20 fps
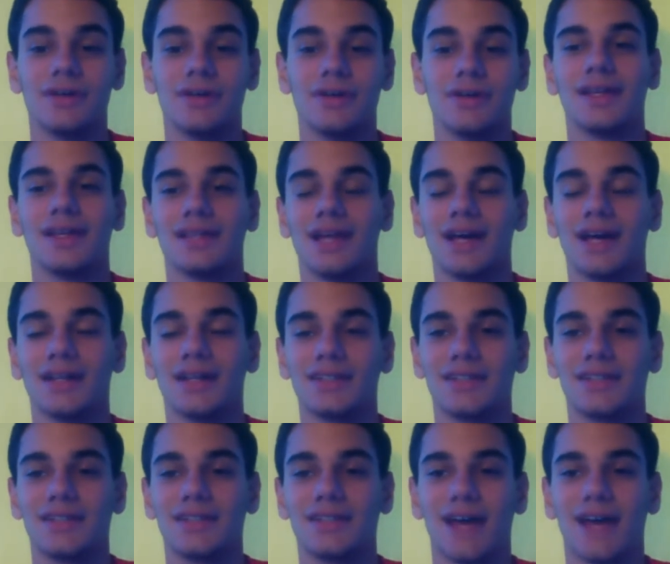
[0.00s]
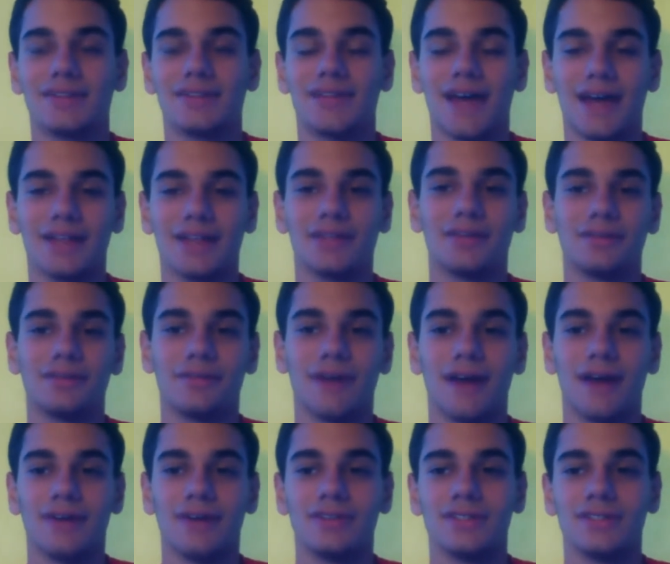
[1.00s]
He had a lot of talent
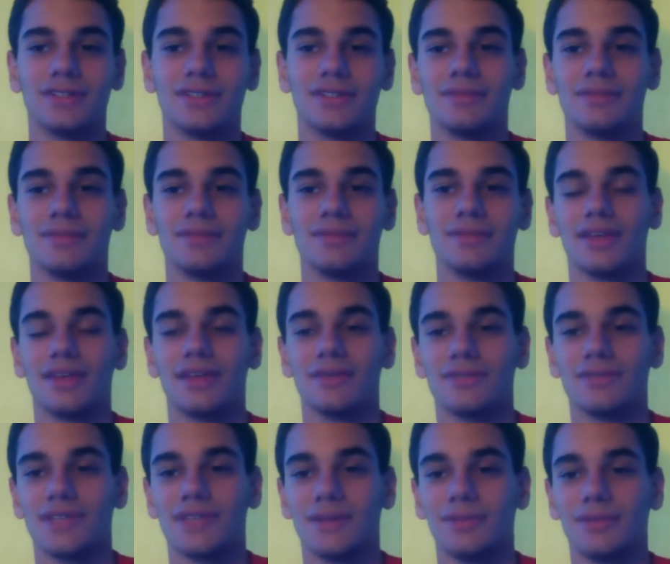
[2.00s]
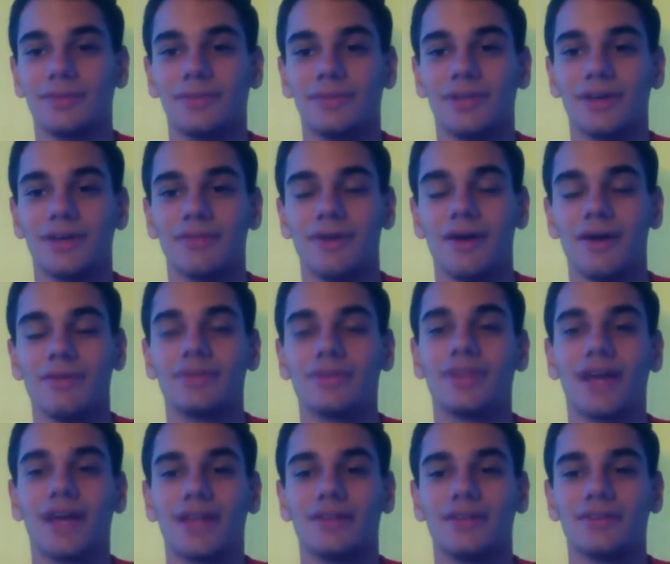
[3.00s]
around him, and I think he was able to play
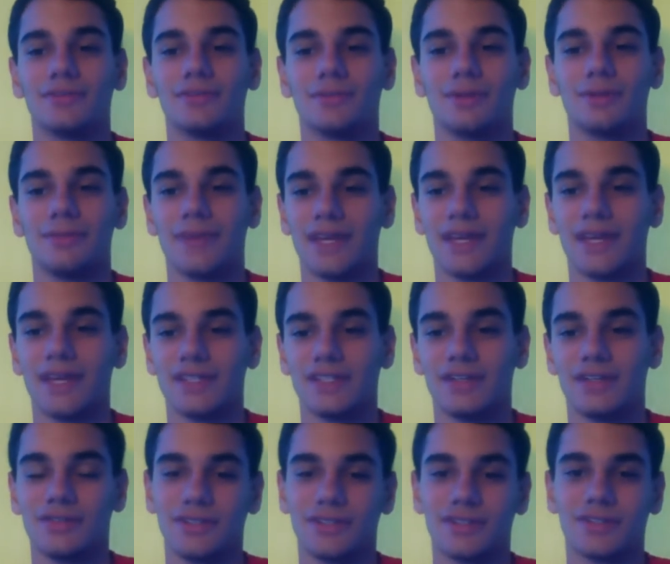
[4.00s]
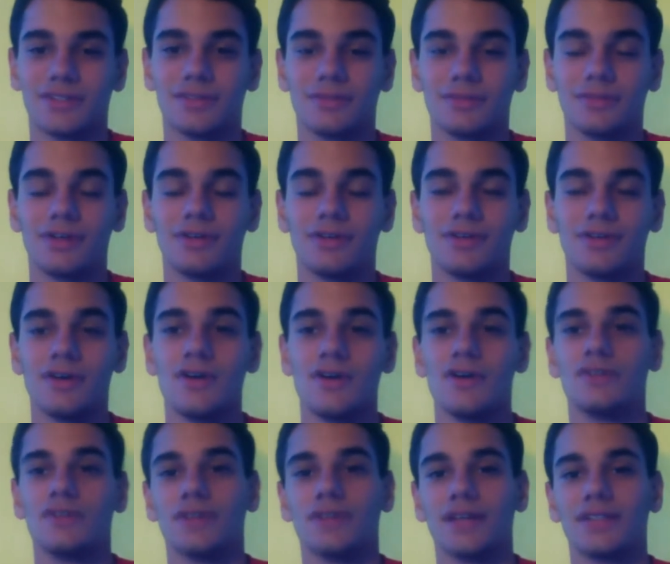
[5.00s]
well with that, and those were the best years in his career.
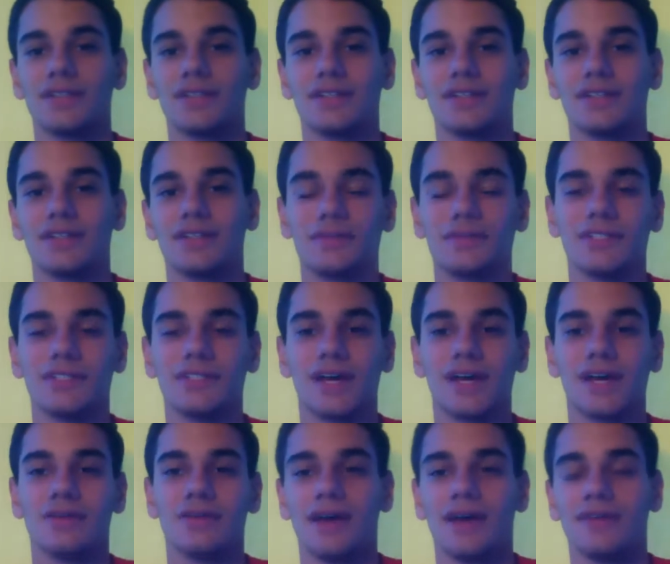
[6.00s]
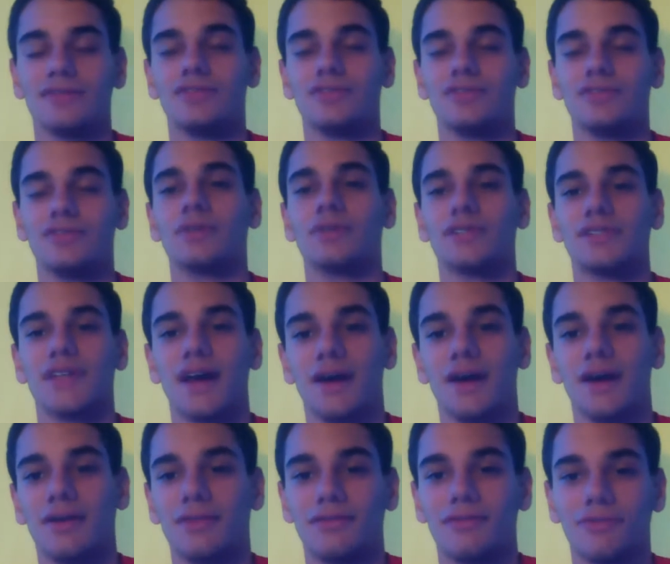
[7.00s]
So that's another reason I don't have too much
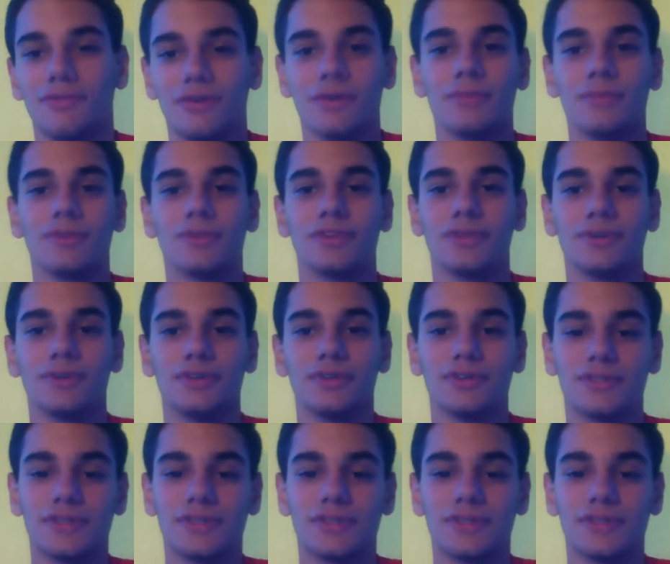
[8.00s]
doubt for him with the Bulls.